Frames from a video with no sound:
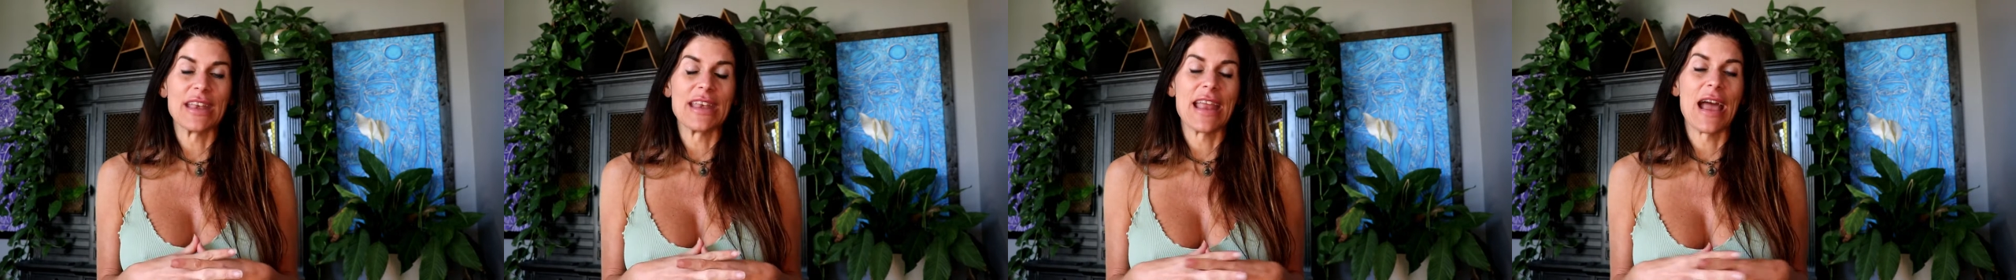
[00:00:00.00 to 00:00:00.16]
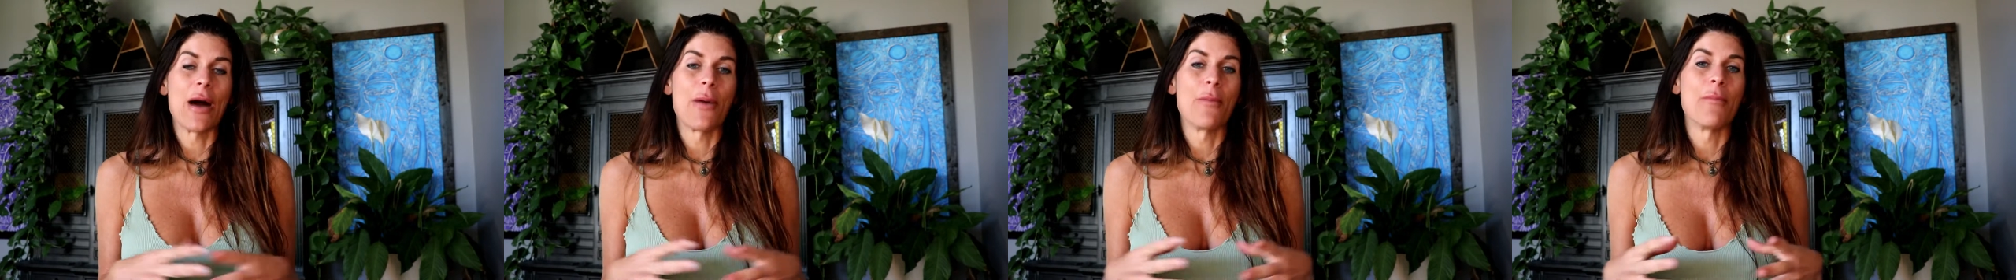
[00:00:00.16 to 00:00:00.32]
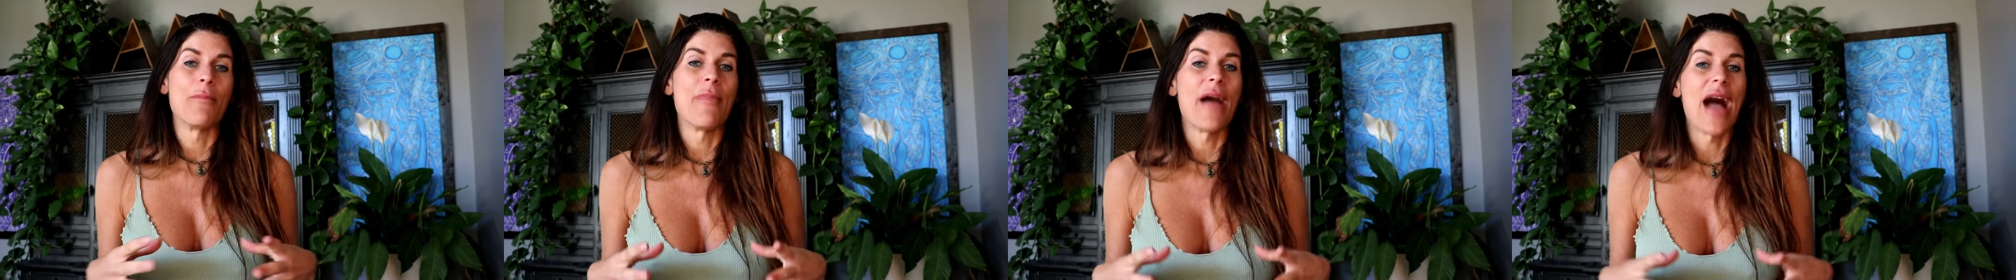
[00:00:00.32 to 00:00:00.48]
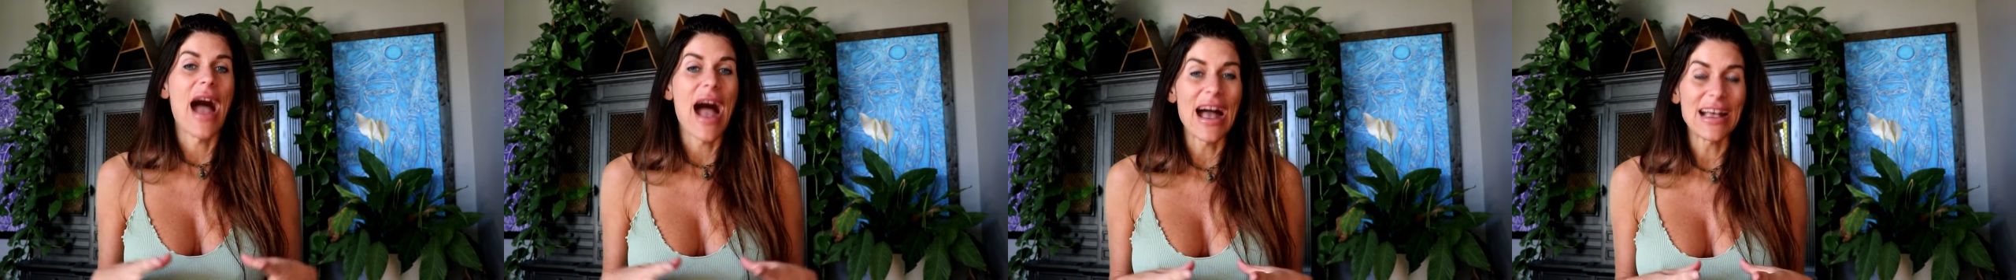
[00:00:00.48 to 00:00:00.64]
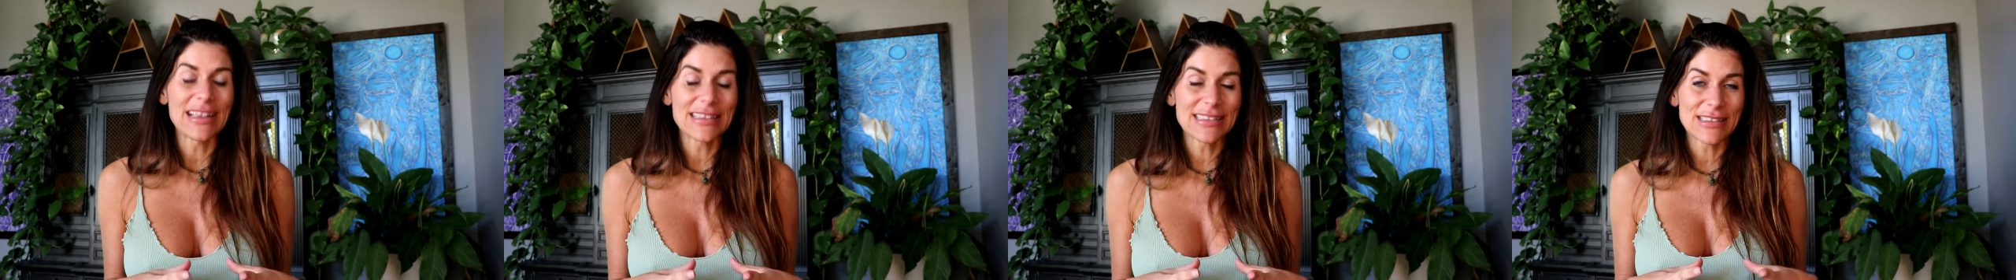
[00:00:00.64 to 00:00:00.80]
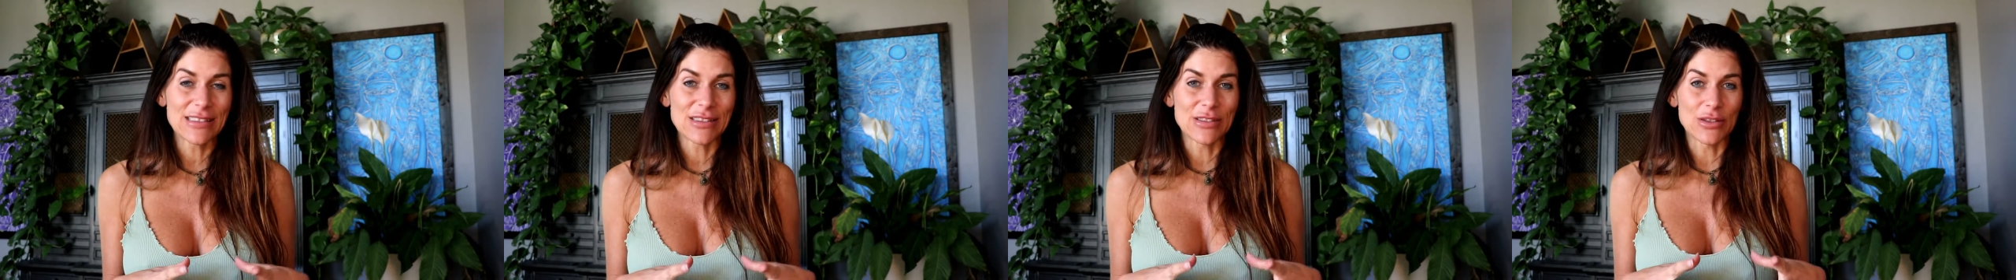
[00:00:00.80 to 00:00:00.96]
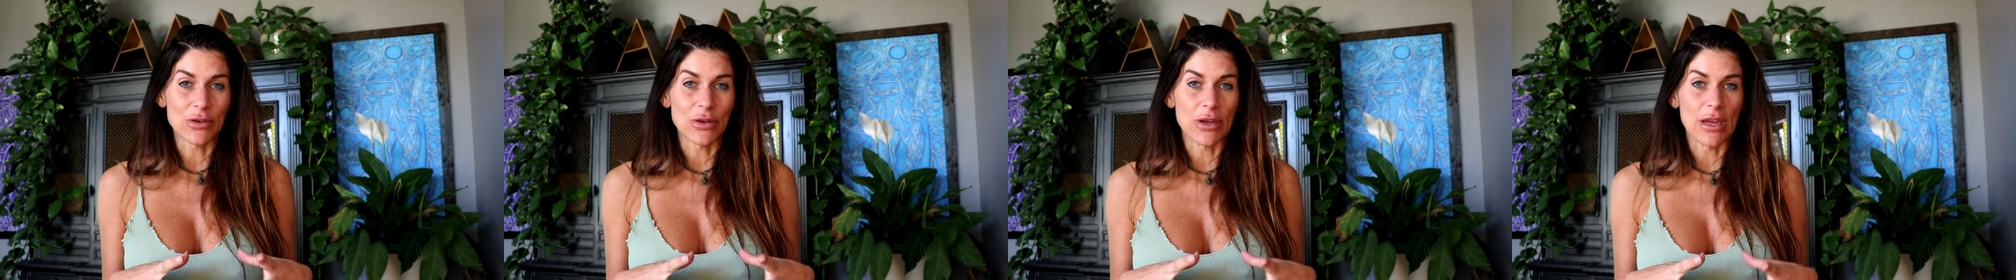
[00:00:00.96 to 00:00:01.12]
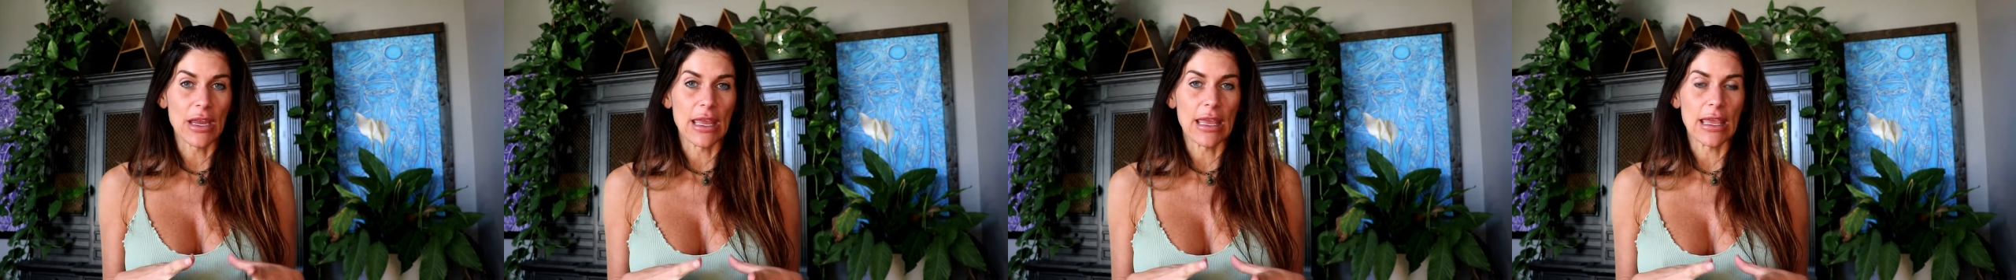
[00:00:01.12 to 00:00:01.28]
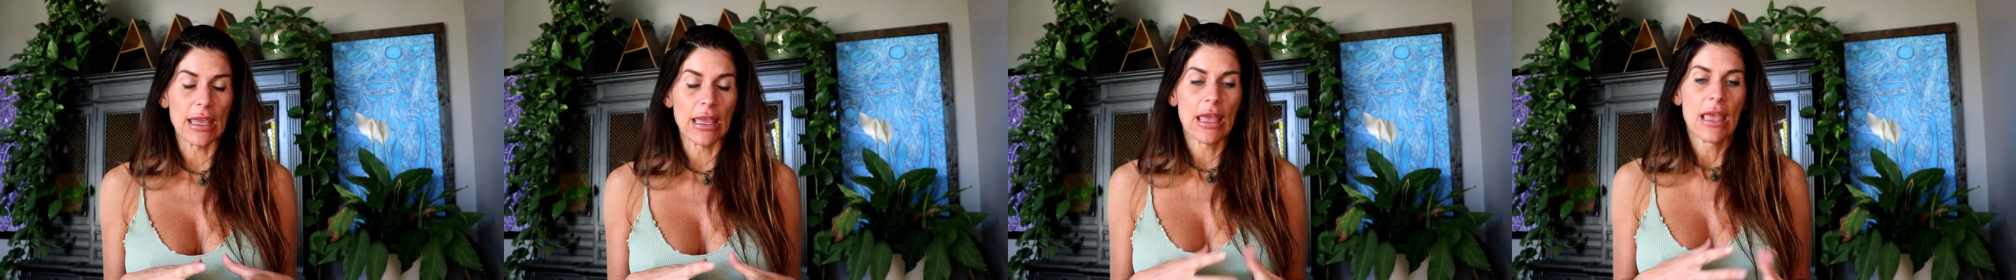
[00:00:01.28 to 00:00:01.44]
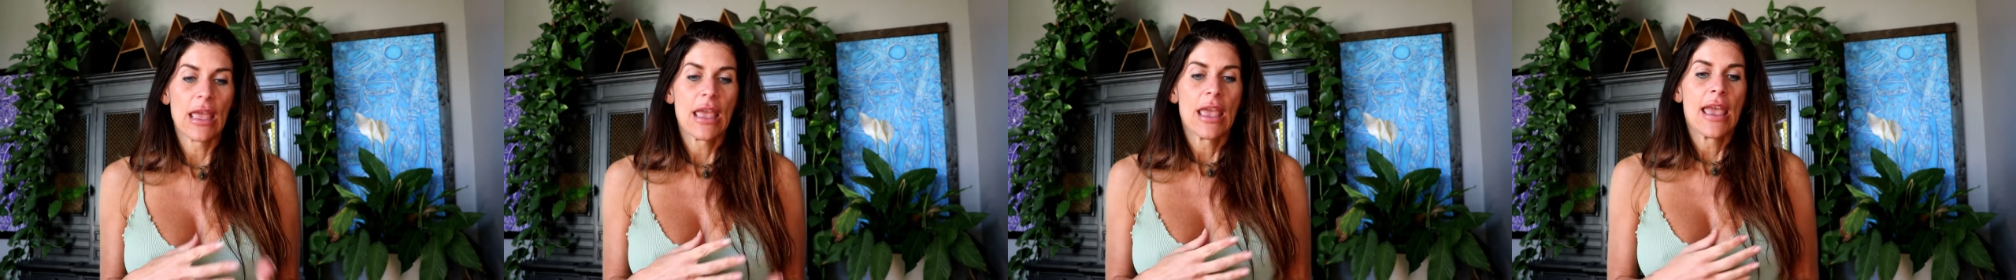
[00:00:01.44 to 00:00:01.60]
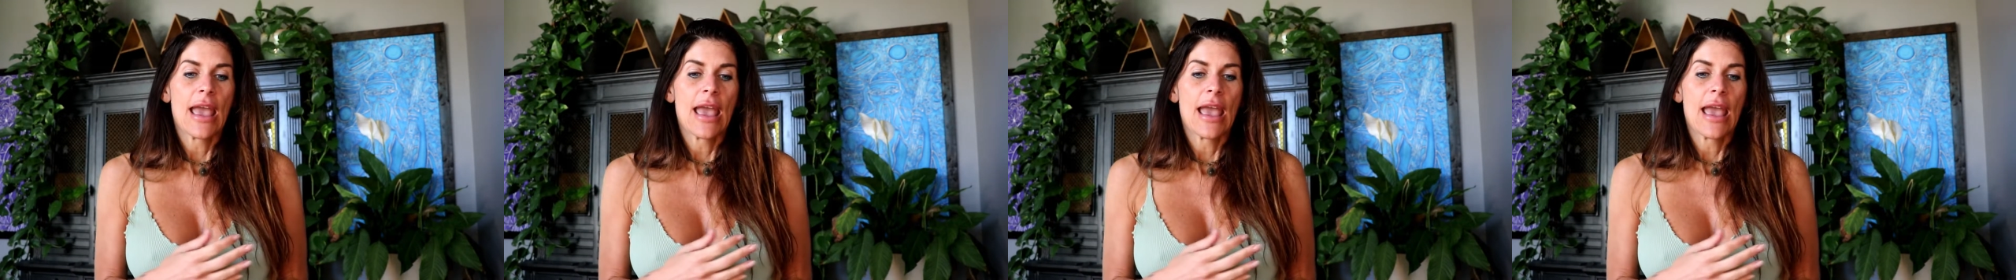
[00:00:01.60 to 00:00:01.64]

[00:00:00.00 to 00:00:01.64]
now mastering